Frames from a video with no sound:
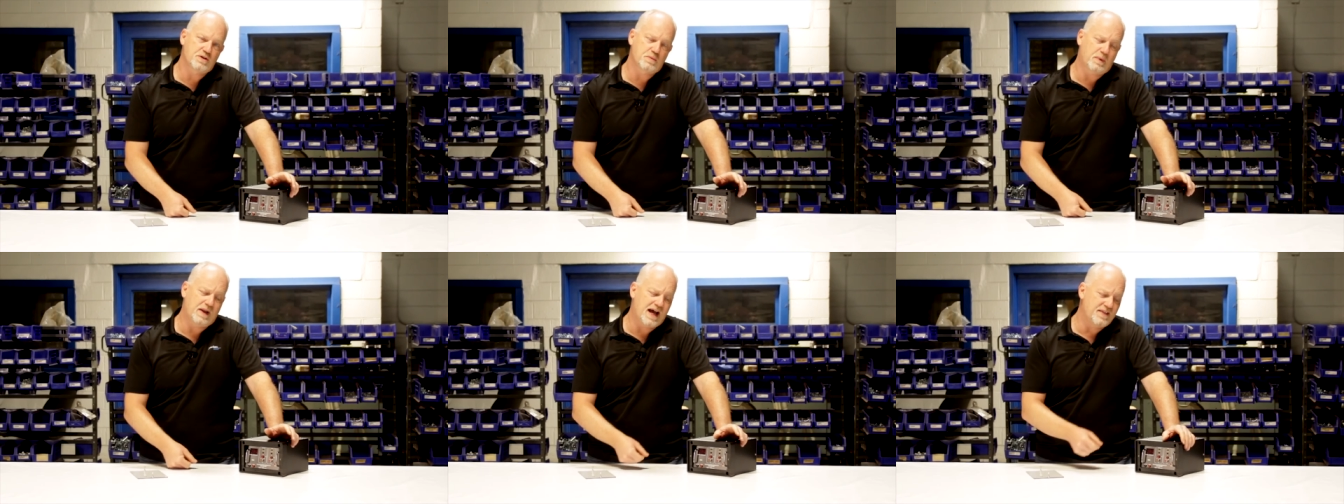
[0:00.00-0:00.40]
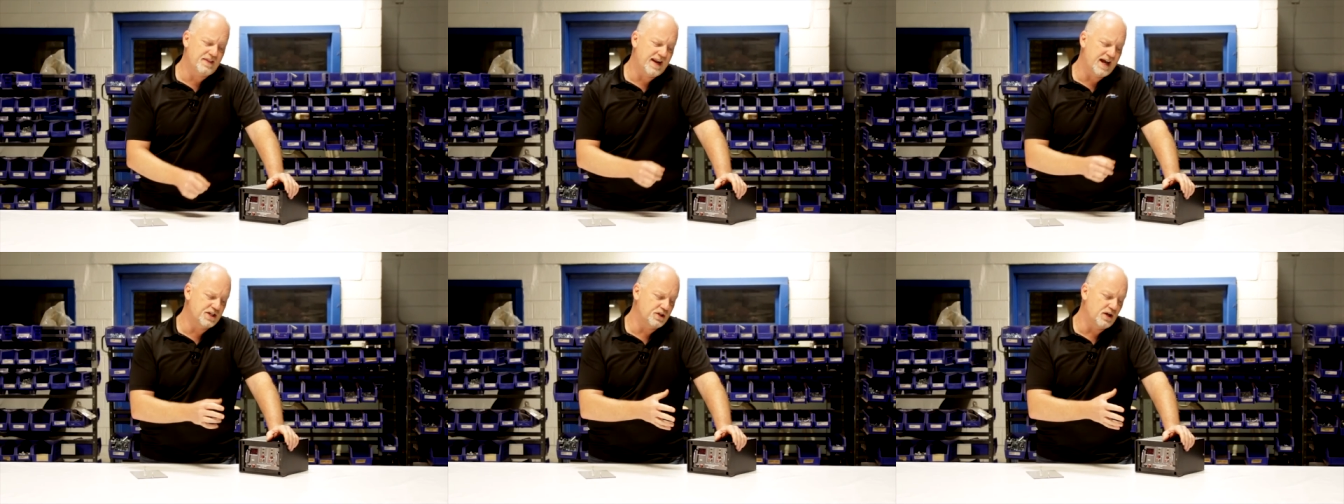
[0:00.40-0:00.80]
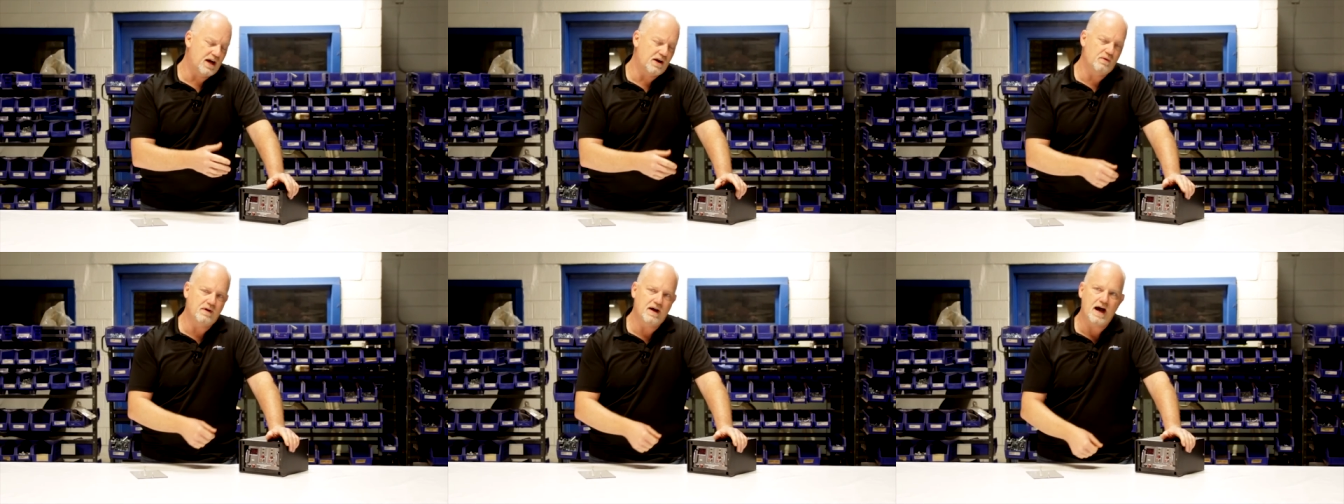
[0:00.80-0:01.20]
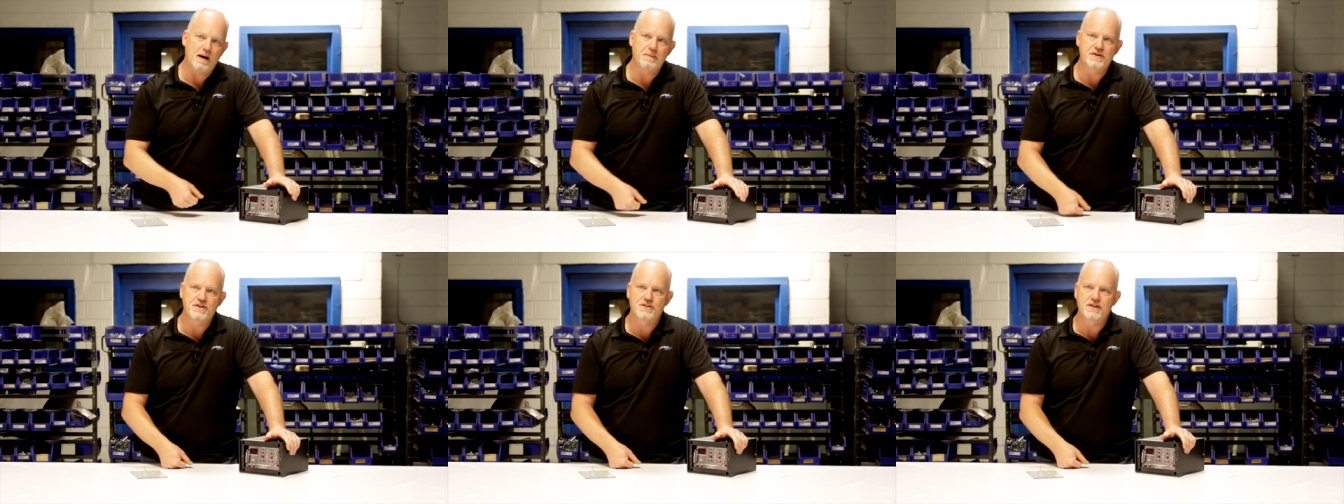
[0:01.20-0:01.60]
supply that actually
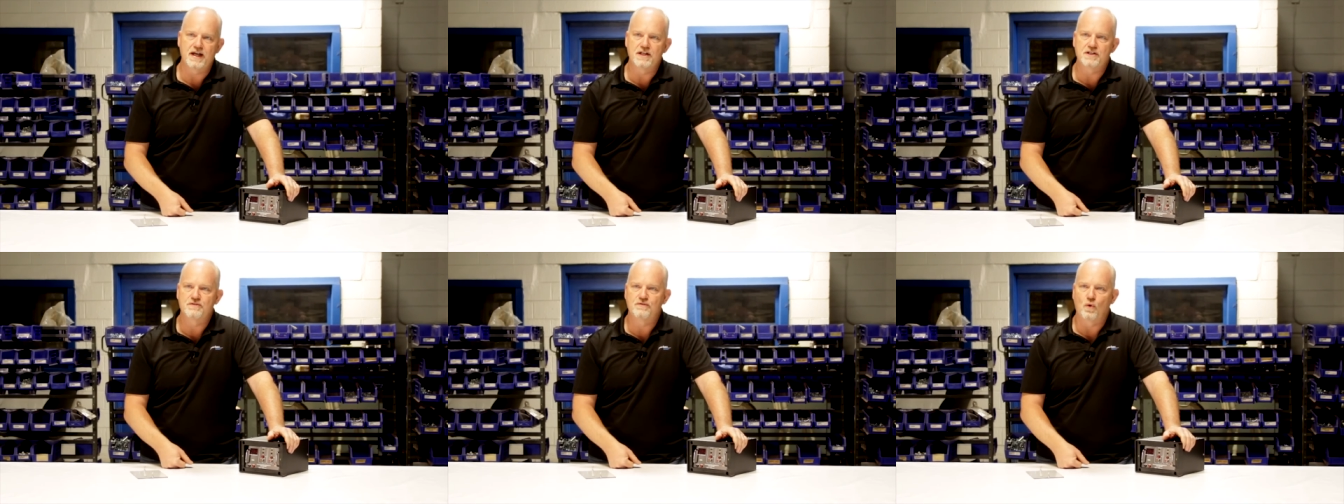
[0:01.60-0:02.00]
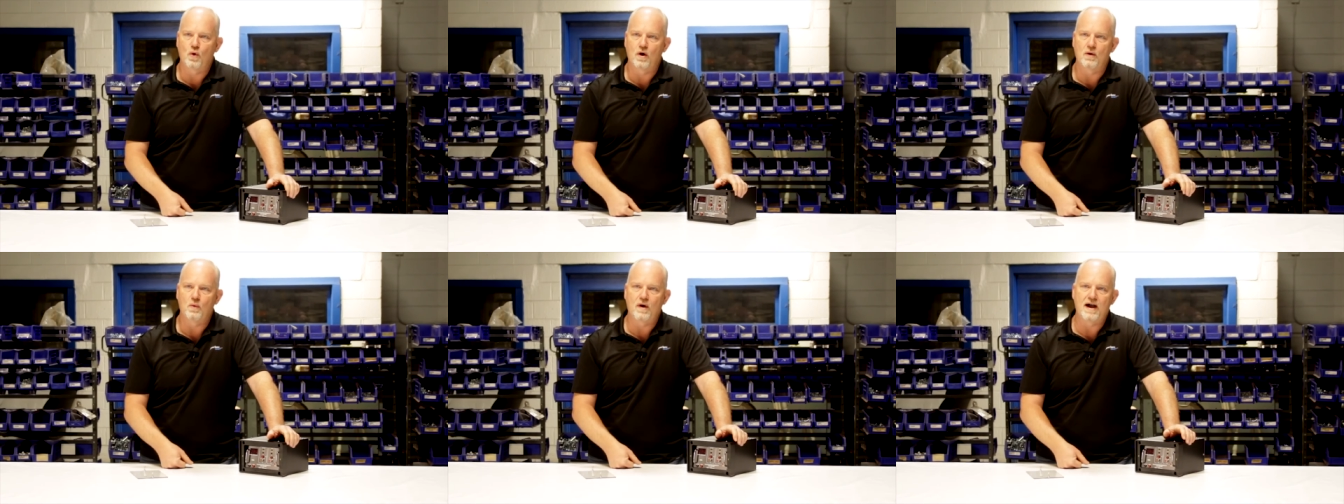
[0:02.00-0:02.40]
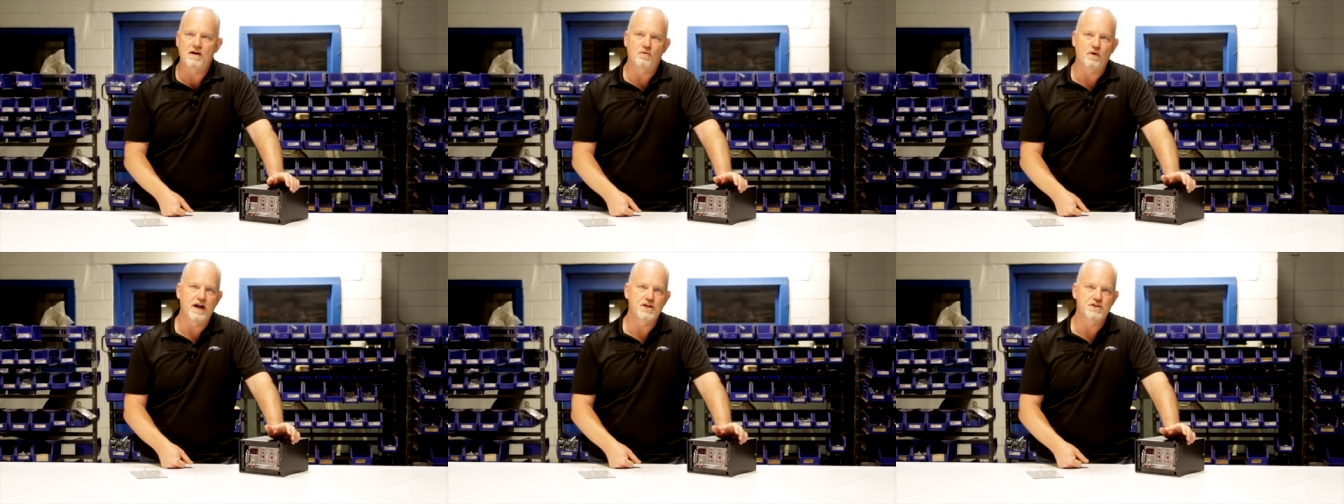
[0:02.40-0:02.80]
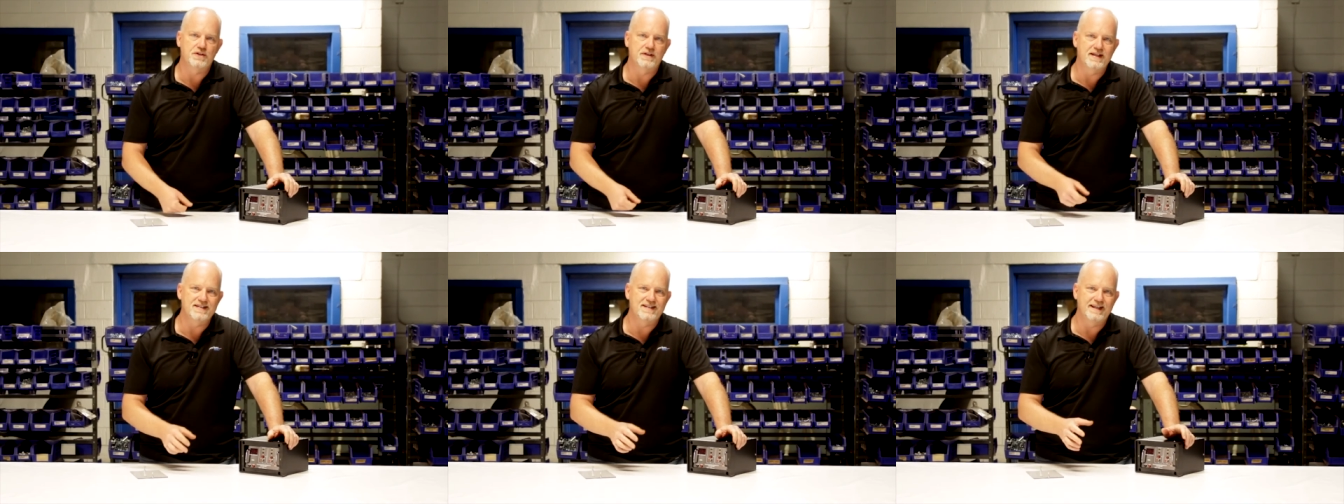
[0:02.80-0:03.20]
auto-compensates for a wide range
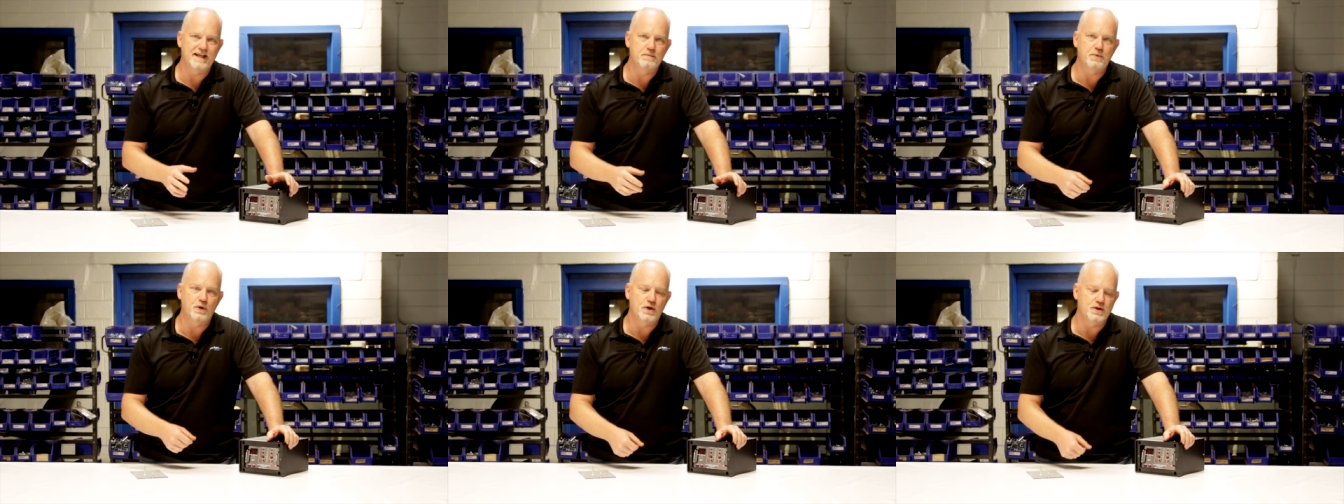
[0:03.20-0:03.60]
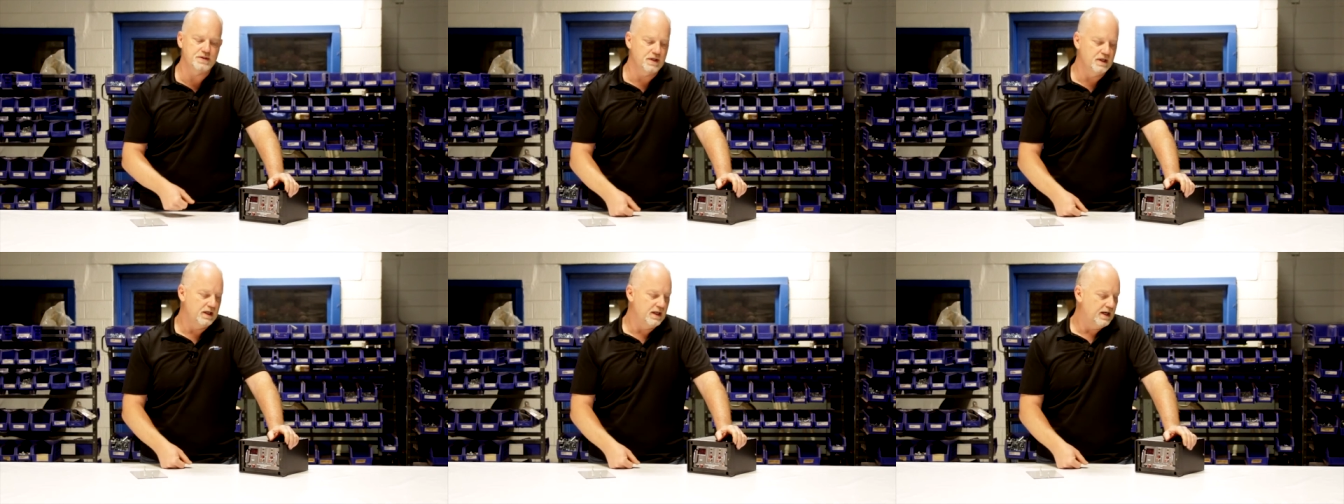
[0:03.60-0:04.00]
of DC inputs.